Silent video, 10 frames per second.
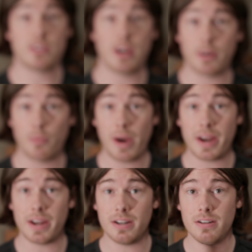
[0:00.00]
was at a
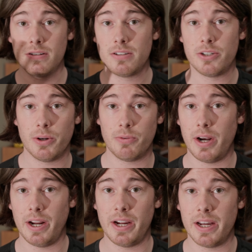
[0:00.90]
wedding doing
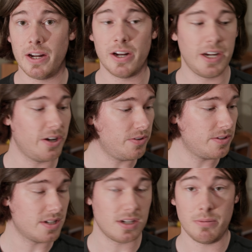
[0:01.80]
run and gun audio,
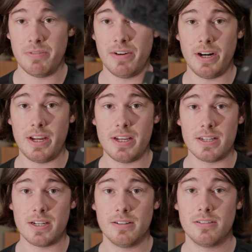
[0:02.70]
this is going to be very
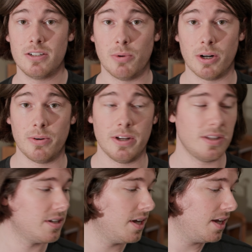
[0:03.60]
easy to work
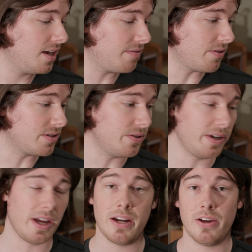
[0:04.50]
with. If I was
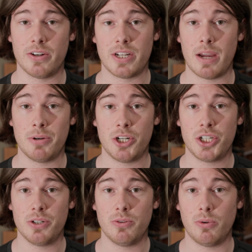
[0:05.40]
doing any other type of
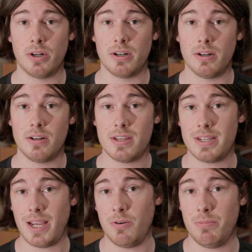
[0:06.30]
shoot where the
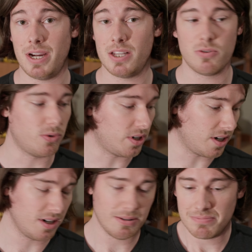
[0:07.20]
sound bites
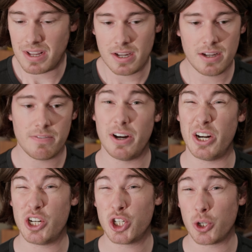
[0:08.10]
were
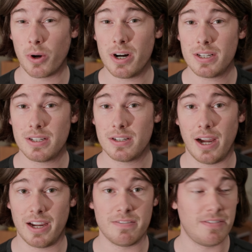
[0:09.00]
very short,
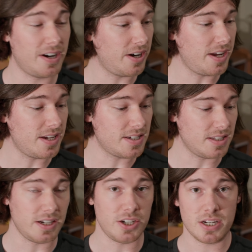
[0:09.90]
I could very
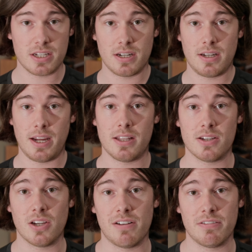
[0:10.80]
easily just take
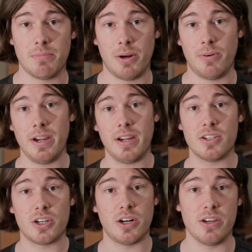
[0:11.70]
this off of my rig
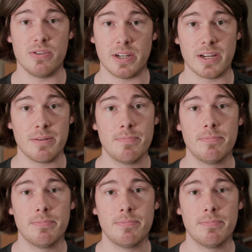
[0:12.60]
and start using it.